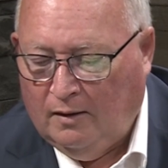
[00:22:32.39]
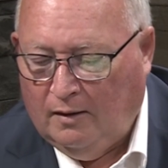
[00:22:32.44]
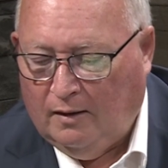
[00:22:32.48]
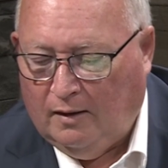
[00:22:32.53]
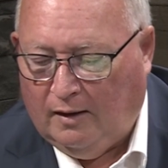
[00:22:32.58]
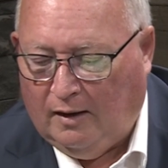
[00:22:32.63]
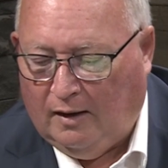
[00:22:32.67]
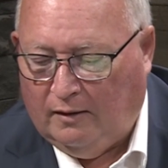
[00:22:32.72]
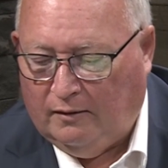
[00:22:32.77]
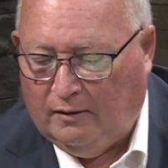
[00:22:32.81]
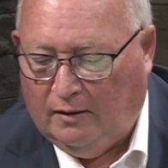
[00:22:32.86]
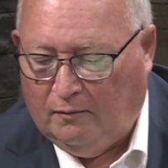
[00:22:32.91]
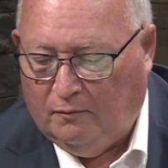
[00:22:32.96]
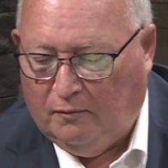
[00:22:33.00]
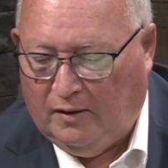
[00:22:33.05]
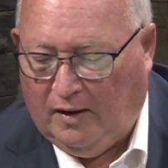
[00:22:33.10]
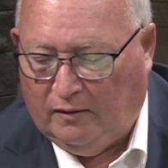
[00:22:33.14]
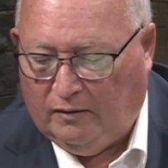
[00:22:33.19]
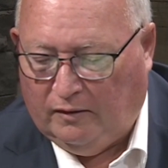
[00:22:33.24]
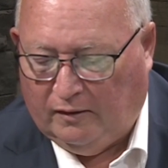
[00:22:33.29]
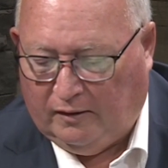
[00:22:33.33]
And then we
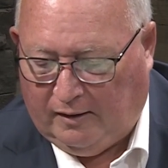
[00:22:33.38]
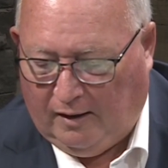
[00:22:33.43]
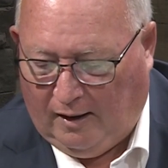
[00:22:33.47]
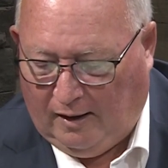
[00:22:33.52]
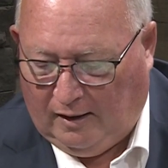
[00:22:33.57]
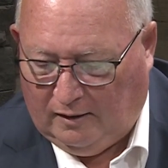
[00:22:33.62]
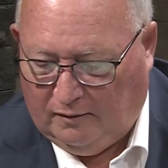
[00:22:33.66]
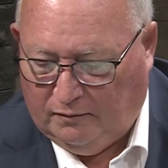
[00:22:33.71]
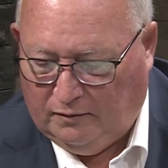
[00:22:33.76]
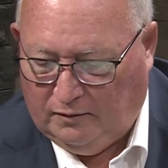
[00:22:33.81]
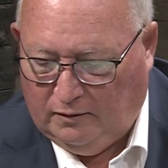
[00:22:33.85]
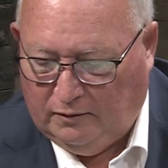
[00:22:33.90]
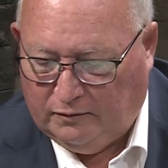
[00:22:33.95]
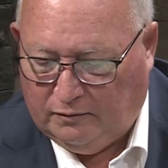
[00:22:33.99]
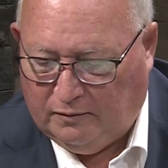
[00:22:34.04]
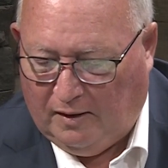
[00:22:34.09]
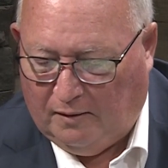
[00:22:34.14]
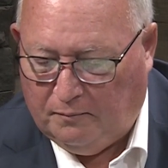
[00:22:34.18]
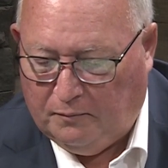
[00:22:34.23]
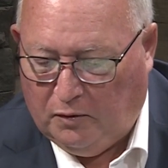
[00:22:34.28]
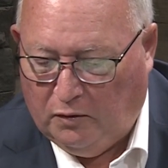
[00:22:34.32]
have the carnivals. We
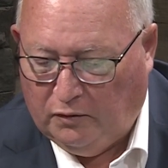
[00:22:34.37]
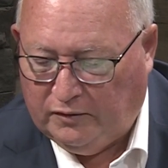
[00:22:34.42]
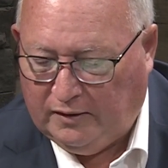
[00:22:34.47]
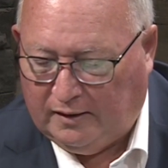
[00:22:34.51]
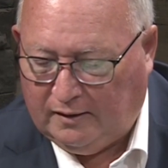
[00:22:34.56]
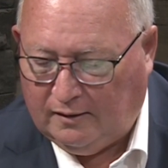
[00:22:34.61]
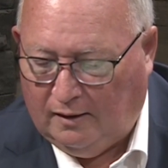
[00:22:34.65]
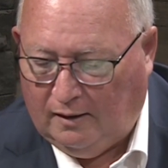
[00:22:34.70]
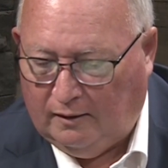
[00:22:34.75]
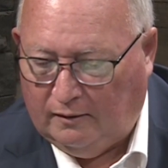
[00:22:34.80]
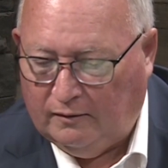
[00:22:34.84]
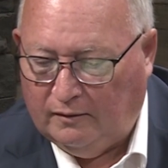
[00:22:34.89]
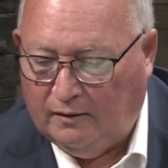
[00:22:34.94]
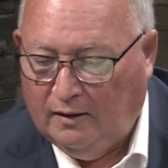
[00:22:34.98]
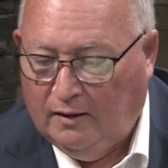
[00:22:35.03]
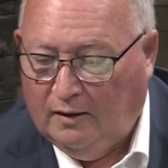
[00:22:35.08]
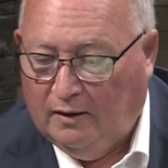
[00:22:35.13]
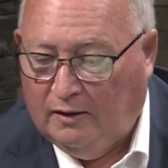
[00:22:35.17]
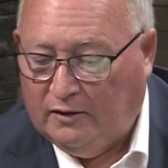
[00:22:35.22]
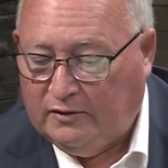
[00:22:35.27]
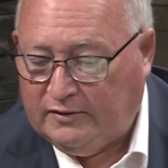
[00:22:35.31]
have music on
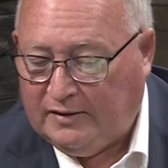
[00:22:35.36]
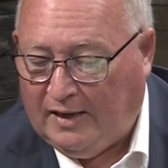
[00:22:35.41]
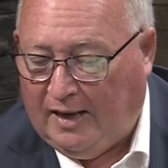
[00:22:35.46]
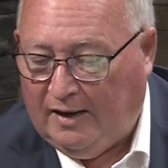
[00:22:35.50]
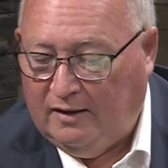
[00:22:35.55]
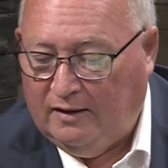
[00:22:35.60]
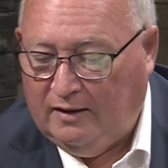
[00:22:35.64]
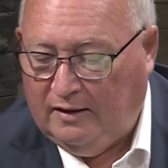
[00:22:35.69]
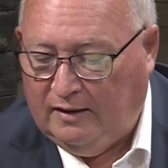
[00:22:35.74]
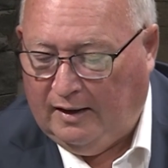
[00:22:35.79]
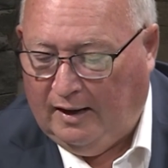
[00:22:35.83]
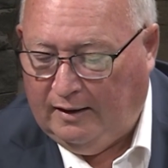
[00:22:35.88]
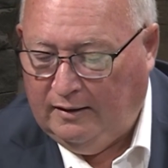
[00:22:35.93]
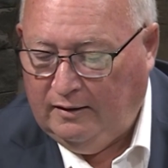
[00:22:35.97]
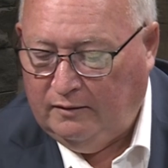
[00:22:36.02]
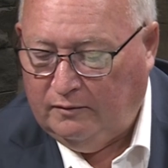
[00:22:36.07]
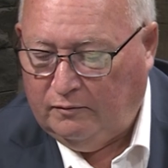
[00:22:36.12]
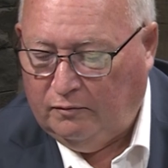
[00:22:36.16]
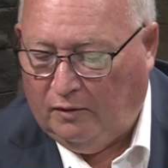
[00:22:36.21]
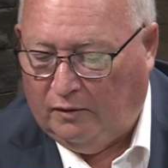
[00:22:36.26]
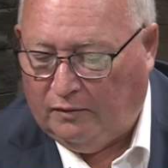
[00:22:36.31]
Saturday
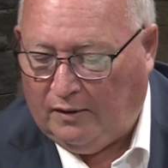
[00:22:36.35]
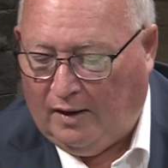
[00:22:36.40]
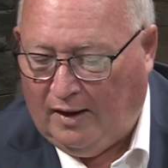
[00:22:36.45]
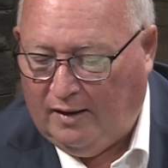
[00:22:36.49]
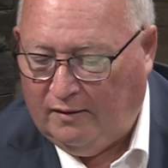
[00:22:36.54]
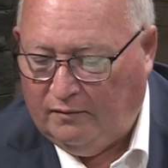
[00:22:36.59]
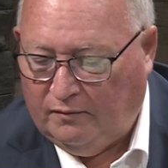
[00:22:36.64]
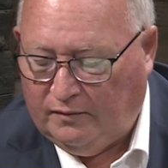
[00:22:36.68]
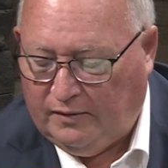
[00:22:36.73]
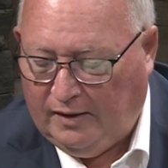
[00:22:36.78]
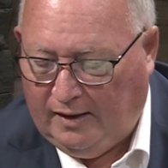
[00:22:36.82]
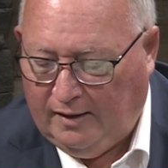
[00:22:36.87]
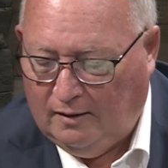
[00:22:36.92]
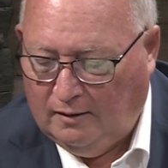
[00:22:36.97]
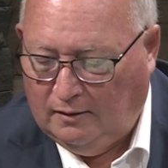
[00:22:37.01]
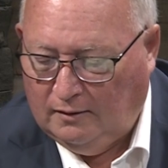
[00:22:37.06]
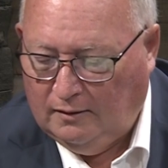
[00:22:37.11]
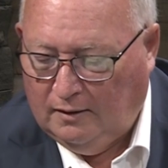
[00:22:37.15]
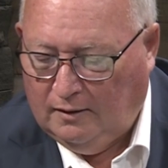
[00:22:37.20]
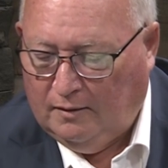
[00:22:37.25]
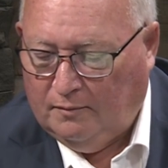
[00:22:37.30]
night with Ivan
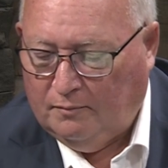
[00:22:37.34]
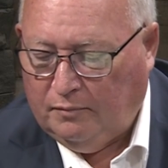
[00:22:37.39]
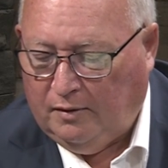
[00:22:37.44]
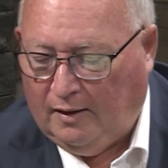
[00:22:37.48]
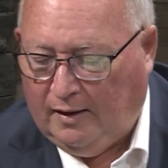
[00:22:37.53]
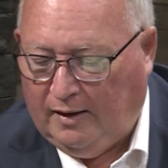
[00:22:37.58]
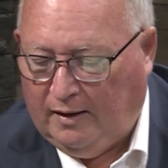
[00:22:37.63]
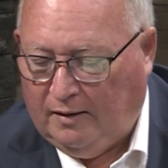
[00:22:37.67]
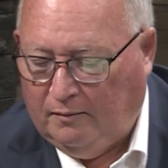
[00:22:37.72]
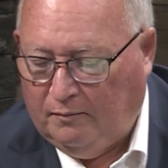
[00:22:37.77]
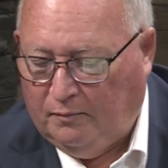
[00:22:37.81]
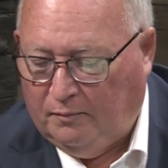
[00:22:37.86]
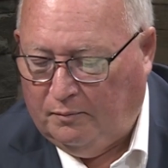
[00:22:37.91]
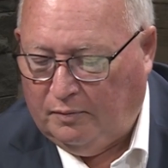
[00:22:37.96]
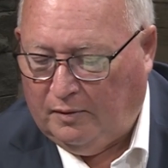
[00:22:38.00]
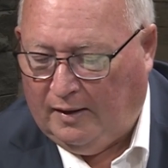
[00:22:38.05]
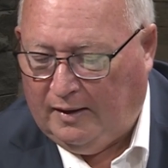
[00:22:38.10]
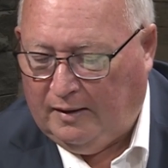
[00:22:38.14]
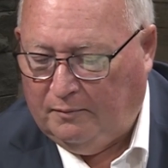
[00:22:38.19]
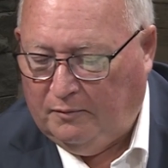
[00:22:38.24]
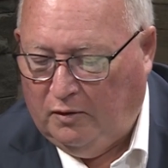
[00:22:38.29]
Daigle
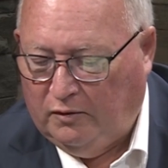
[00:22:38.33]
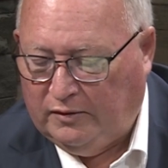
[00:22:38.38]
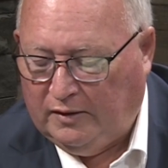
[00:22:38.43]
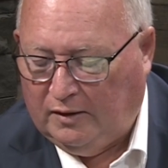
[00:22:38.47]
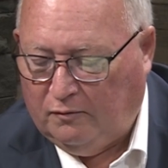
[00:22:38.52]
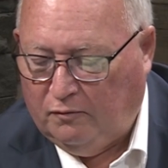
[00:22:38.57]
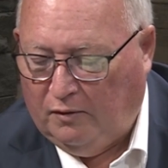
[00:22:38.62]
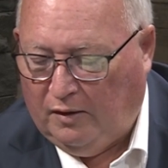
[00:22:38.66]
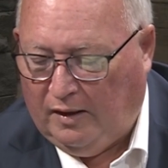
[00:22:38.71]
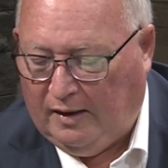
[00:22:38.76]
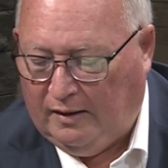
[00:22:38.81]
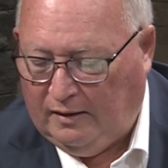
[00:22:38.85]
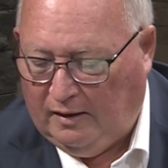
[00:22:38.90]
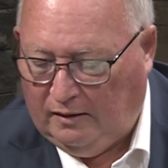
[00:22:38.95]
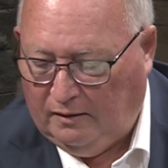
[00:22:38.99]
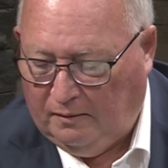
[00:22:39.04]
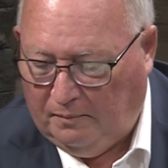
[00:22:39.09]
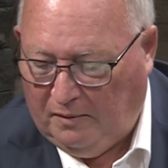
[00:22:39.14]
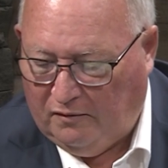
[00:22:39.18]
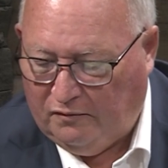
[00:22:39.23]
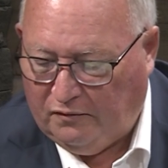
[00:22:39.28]
playing music, and then
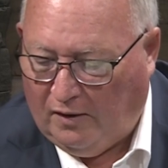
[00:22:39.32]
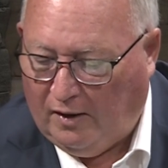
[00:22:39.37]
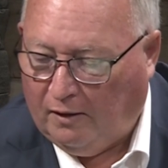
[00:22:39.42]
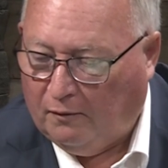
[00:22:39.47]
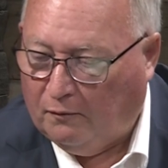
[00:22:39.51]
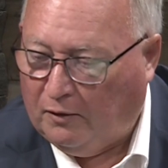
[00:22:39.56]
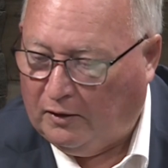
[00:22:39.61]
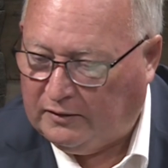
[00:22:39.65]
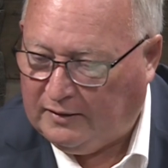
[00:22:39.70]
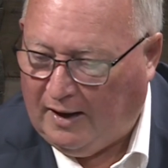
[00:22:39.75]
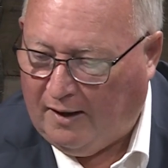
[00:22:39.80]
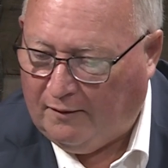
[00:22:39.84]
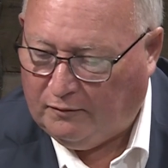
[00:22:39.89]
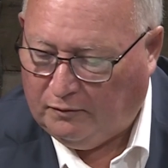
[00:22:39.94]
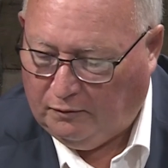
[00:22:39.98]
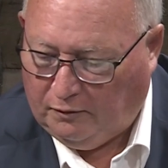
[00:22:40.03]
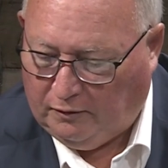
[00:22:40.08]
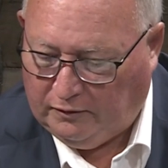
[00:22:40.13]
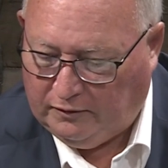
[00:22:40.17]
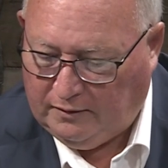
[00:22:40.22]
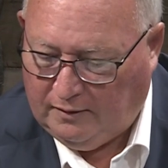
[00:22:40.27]
there'll be fireworks
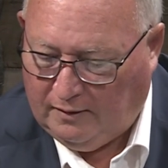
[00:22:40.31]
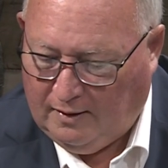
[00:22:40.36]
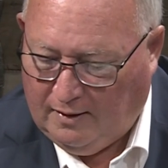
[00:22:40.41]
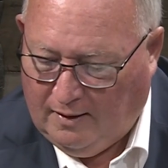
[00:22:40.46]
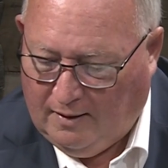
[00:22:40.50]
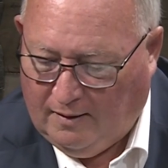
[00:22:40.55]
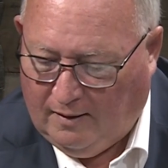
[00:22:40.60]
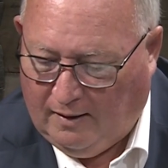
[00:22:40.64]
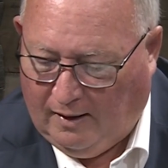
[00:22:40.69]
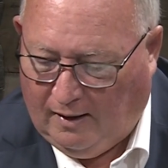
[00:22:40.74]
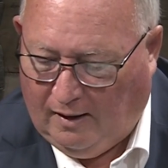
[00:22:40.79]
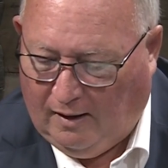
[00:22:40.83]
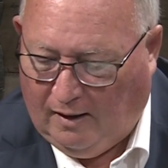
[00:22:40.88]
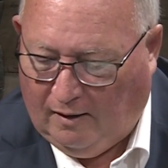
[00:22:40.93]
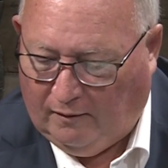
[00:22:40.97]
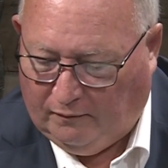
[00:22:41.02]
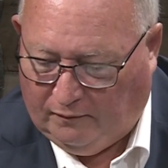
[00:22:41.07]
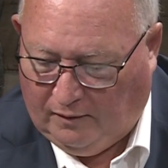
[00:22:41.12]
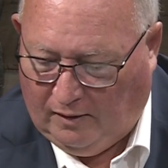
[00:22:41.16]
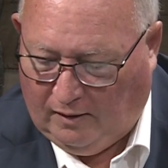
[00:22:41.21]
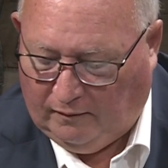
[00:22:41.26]
afterwards.
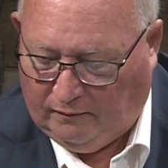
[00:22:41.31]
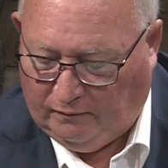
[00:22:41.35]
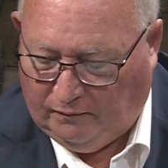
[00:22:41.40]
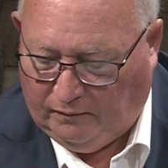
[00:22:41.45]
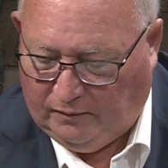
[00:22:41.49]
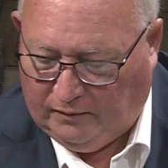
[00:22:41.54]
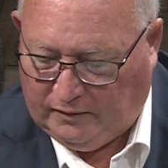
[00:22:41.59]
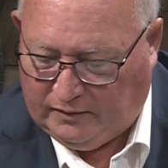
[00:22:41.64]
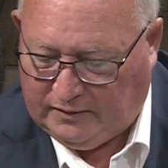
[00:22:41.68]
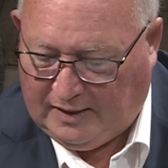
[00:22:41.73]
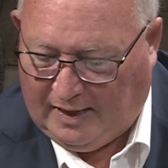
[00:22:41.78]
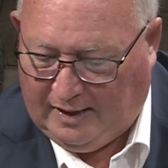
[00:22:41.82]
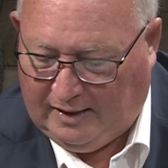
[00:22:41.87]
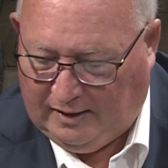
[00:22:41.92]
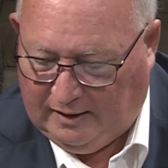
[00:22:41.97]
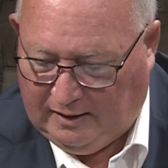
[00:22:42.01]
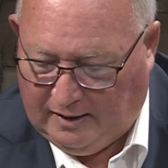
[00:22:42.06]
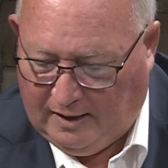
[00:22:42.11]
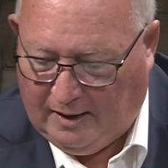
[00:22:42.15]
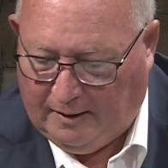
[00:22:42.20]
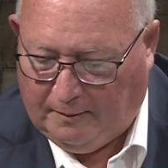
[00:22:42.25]
On
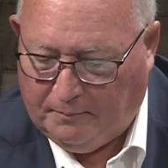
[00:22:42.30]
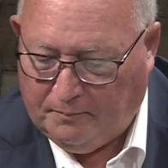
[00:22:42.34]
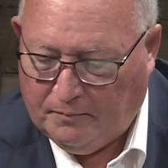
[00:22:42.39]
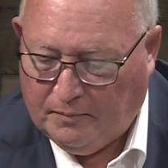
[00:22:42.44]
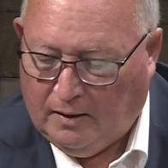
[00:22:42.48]
Saturday night.